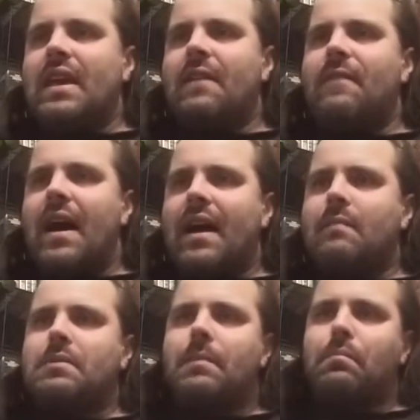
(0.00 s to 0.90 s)
if
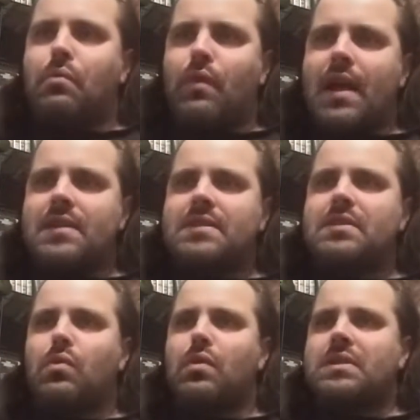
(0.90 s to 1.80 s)
I'm
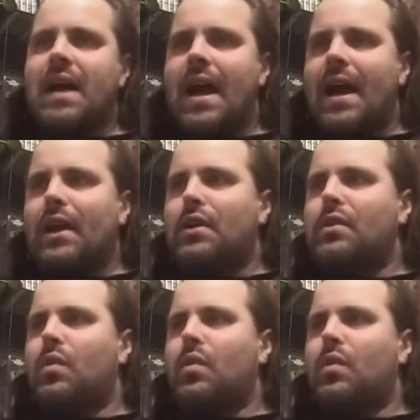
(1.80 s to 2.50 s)
depressed or tired